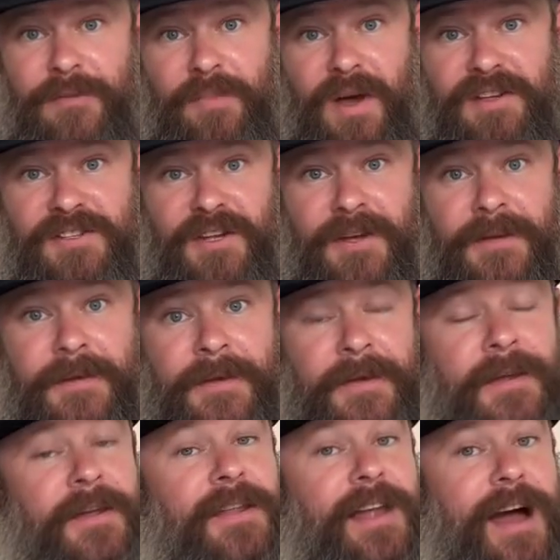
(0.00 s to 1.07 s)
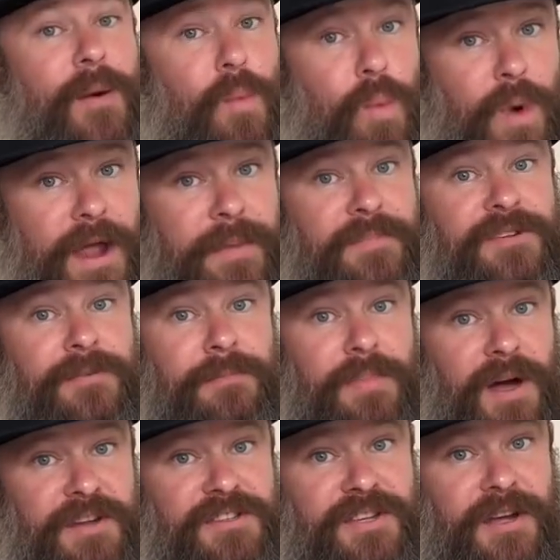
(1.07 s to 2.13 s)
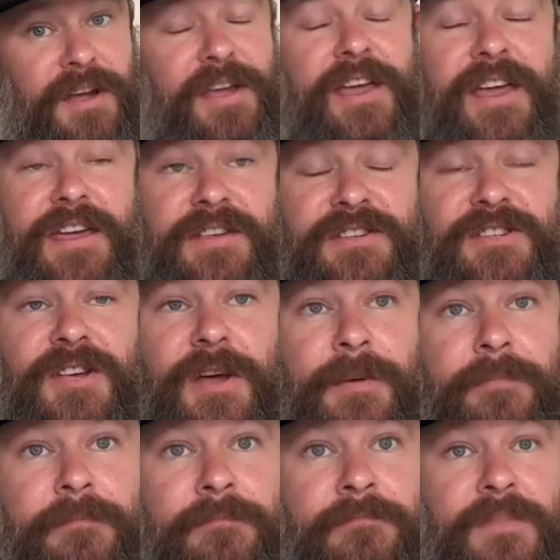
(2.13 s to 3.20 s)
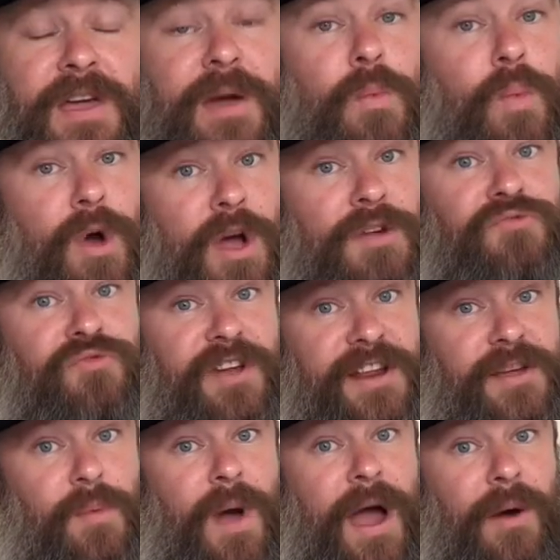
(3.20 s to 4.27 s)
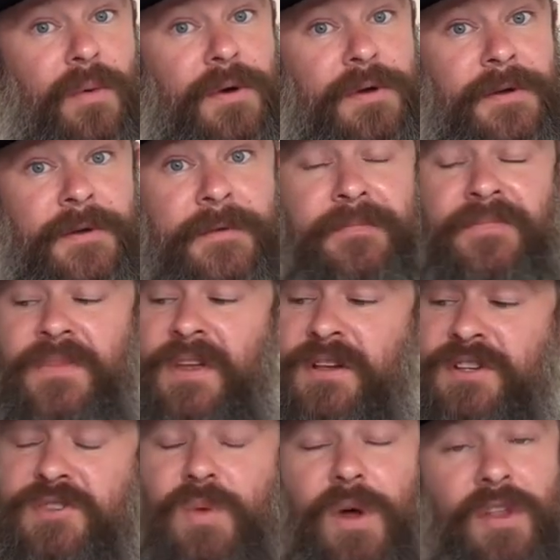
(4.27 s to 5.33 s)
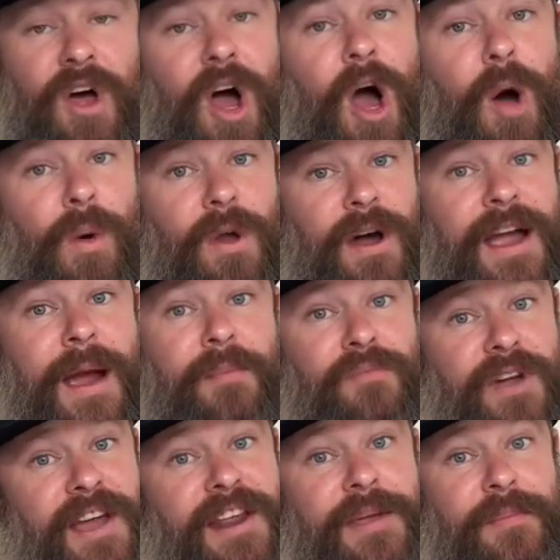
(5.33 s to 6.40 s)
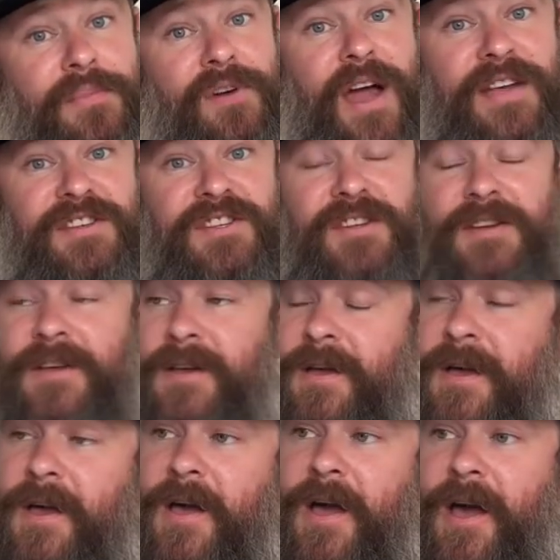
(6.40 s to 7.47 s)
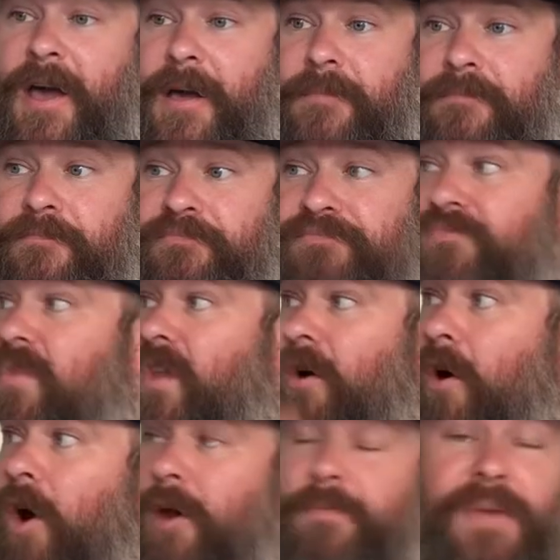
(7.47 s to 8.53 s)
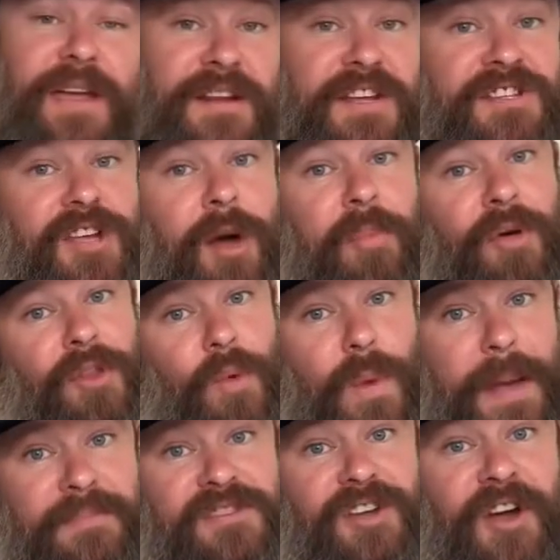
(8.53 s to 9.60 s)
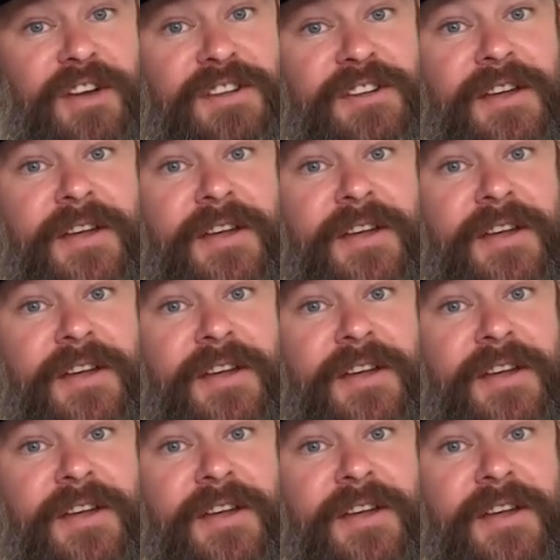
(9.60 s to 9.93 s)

butter. That whipped butter, it worked really well. So on the whole, I am really impressed. I picked this up on the website,